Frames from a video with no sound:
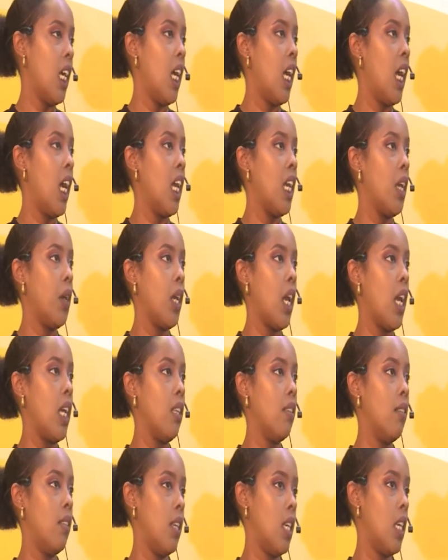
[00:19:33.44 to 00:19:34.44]
I
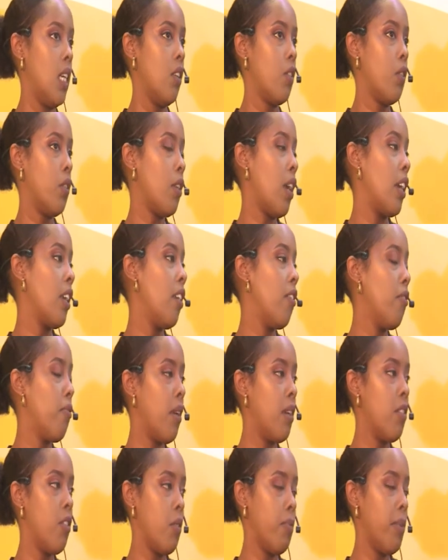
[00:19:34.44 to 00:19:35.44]
said, because I gave,
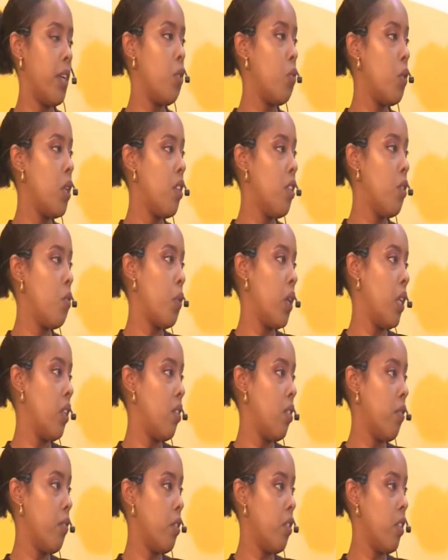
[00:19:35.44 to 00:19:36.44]
you know, my 20s were in
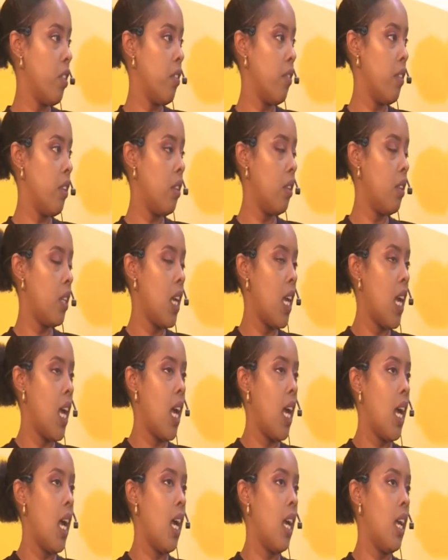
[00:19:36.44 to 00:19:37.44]
civil service,
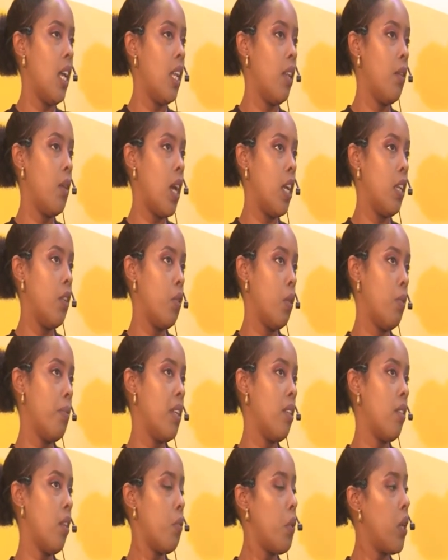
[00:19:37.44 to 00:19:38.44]
and I told
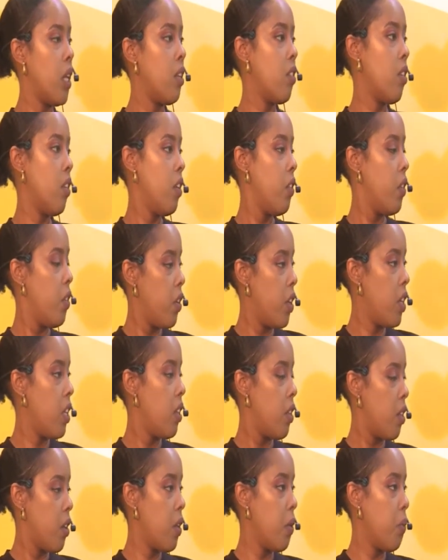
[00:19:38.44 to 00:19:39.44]
myself when I turned 30,
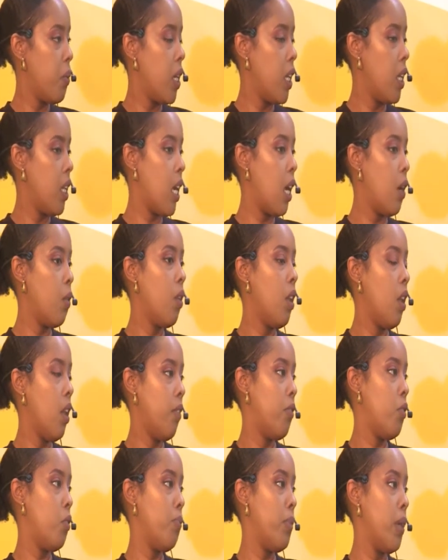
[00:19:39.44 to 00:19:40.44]
31, I would
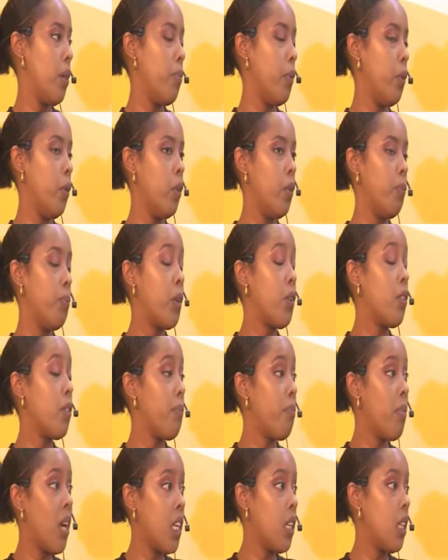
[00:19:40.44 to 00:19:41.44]
love to be able, because I'm
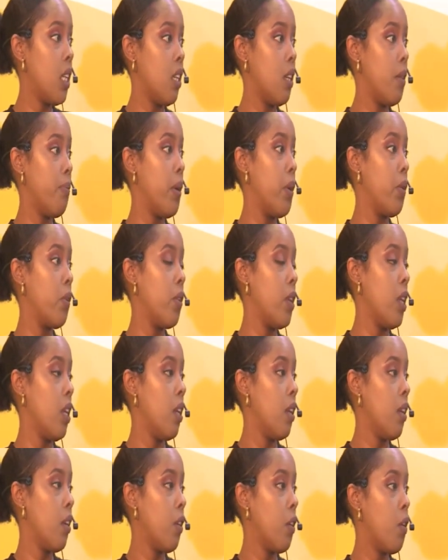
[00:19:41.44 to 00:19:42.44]
passionate about
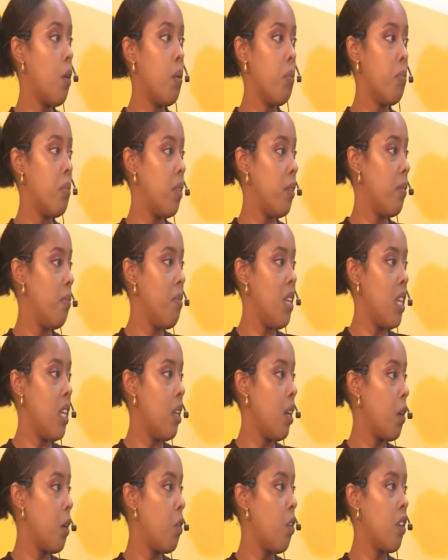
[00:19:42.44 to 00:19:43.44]
comms,
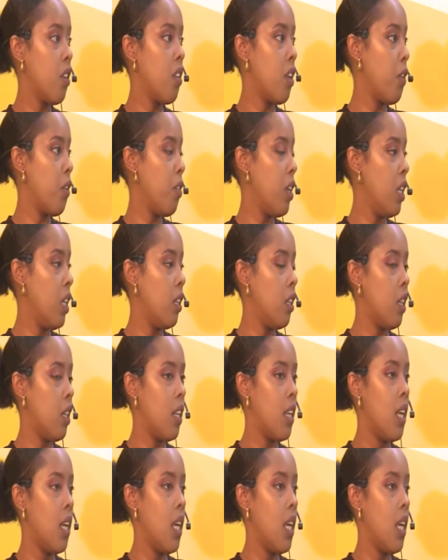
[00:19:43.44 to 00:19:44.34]
media, content creation,